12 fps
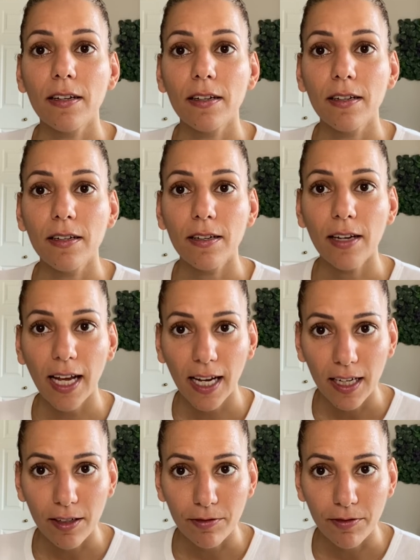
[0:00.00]

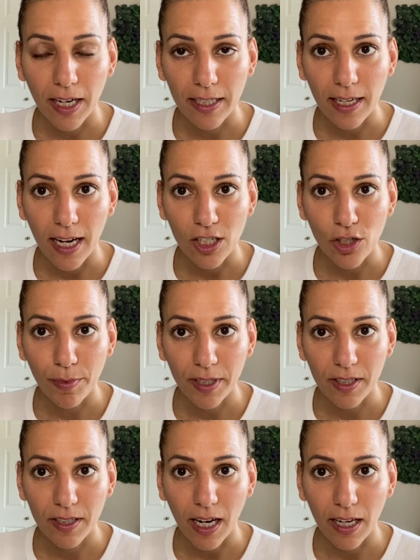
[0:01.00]
negative attachment
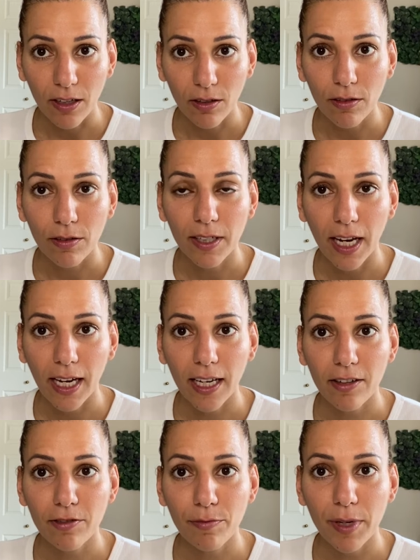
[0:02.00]
style,
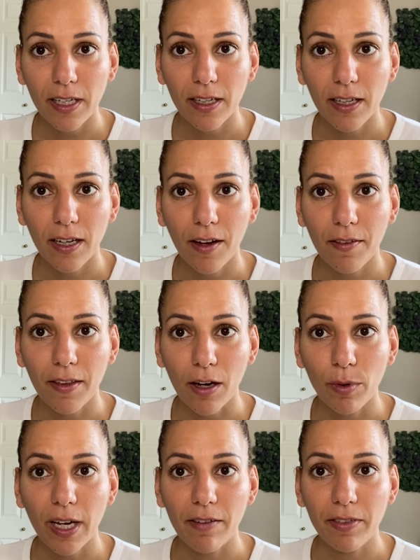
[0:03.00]
negative meaning that
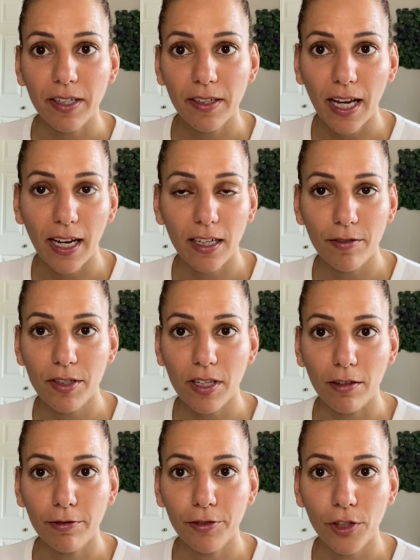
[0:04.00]
we have a negative
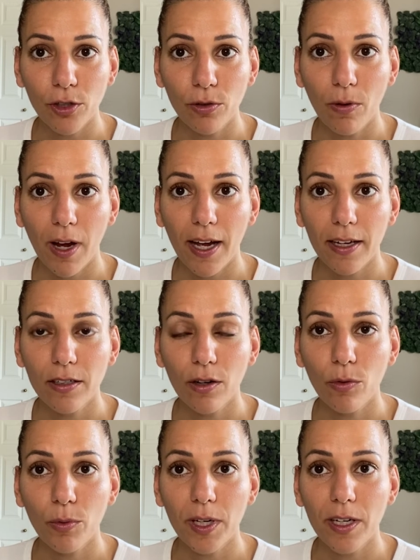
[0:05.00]
self-view and
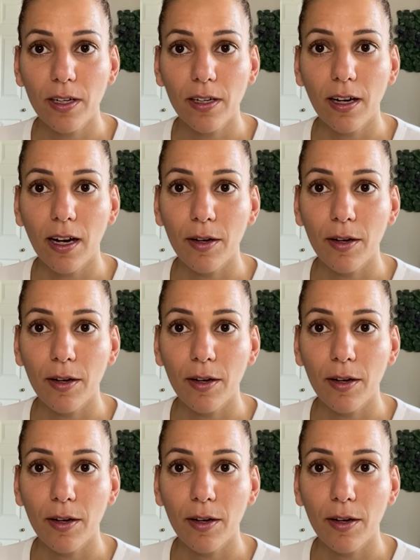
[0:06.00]
we